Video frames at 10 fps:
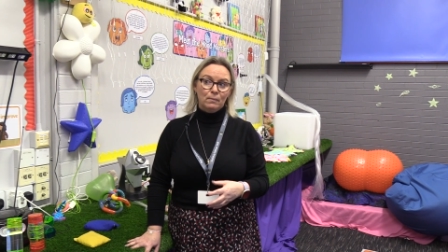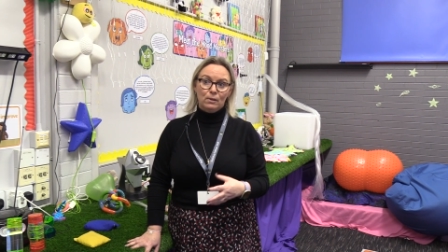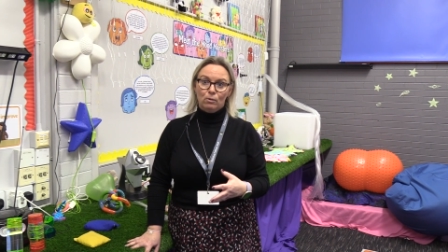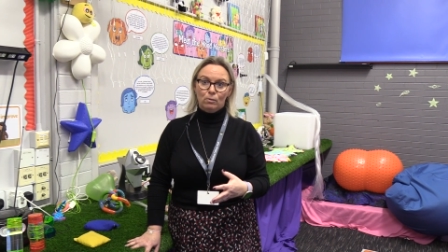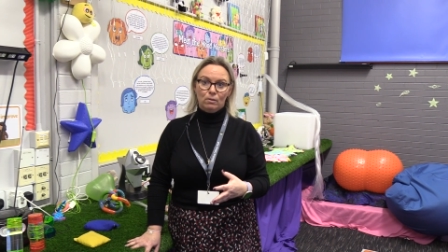
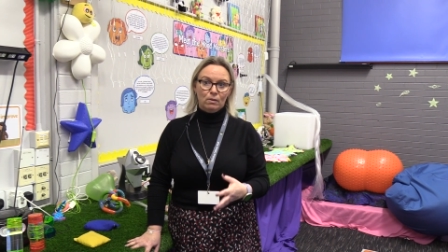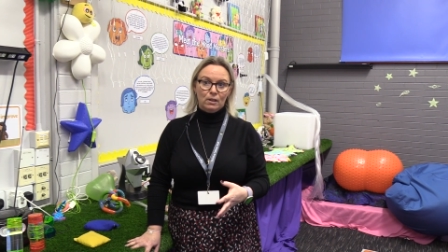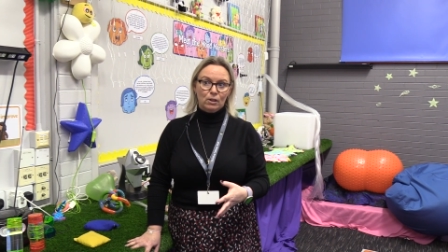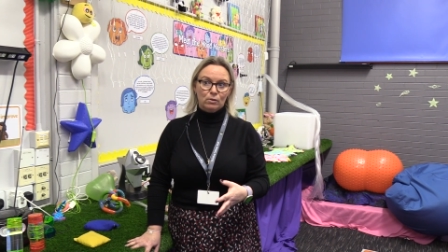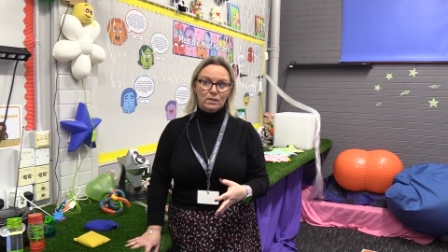You know,
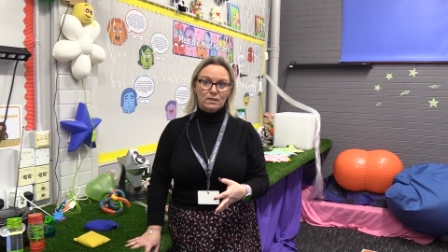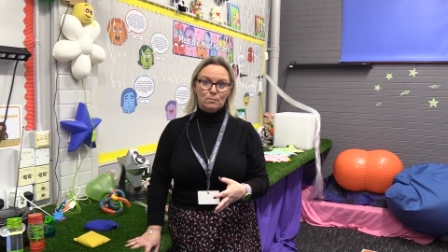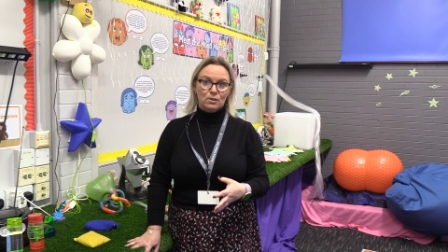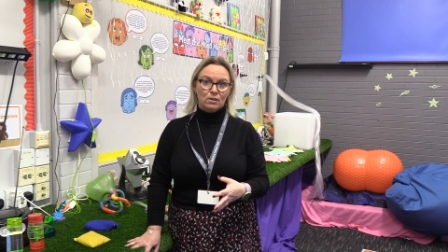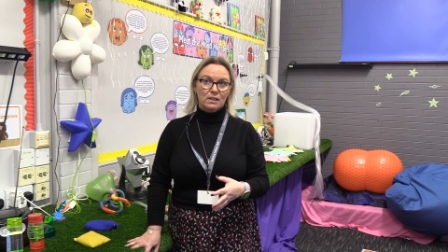the
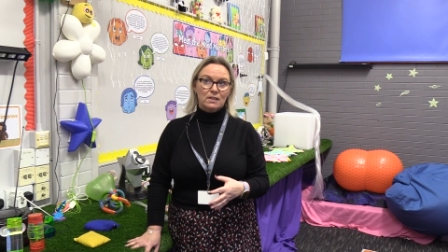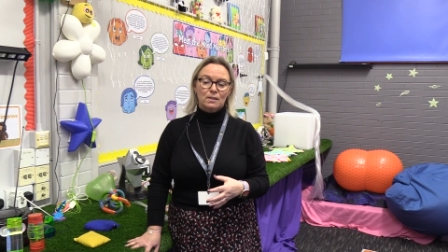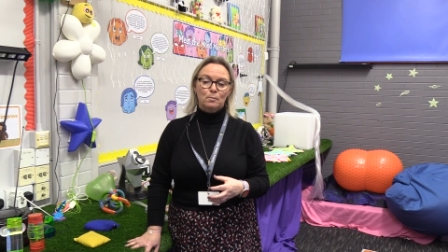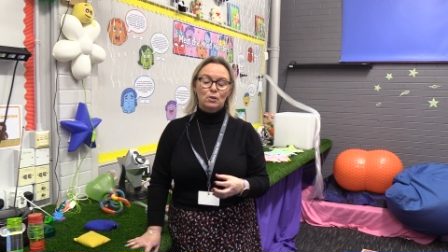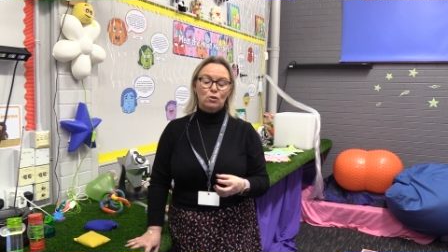Autism Studies
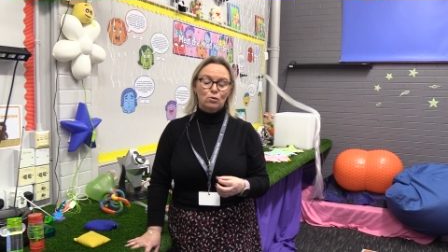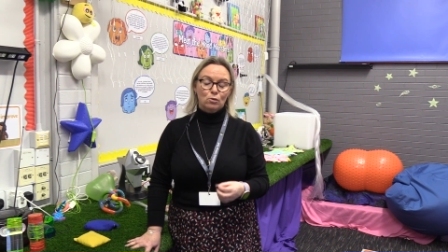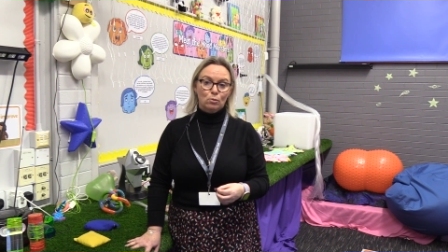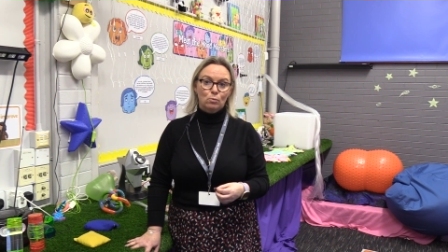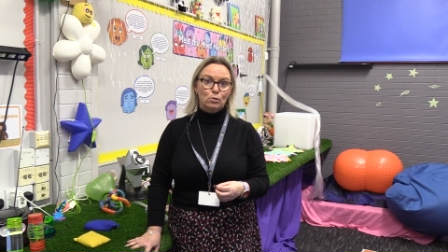has been
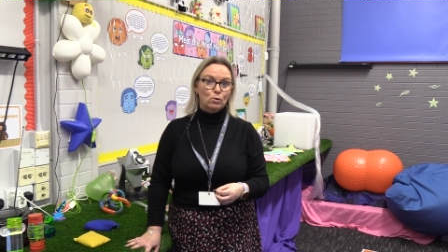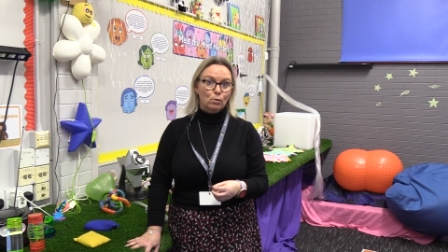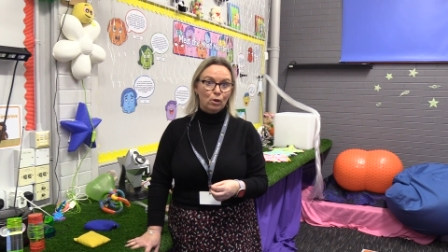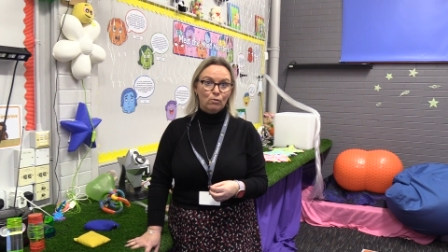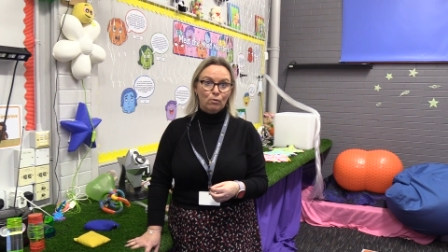so, so
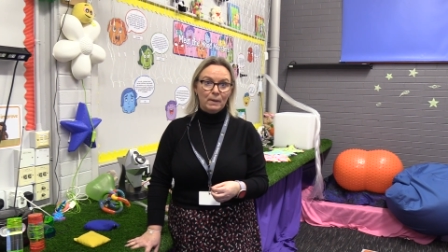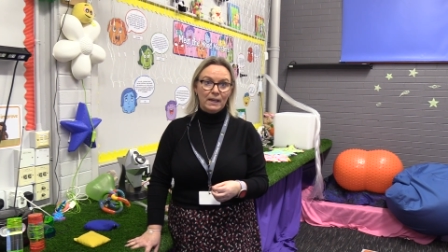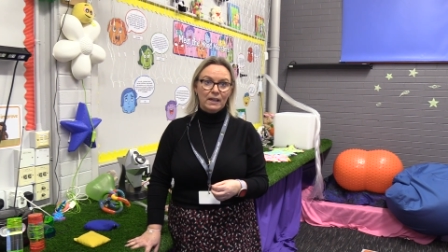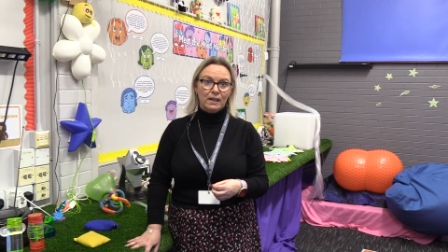good for me.